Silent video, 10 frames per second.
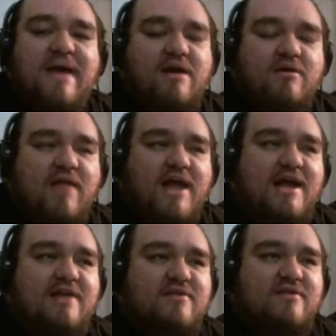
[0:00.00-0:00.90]
matter.
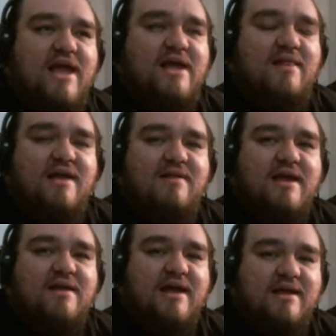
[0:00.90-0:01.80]
Like I
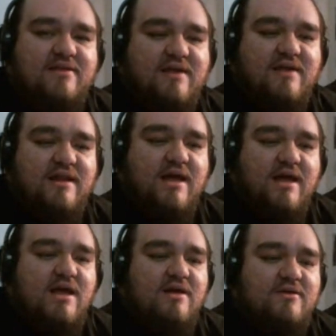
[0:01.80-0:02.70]
said.
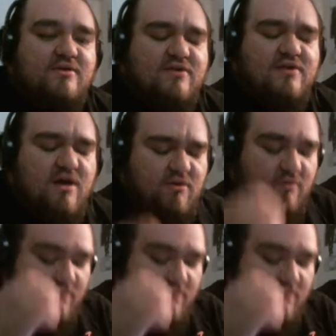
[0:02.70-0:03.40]
So,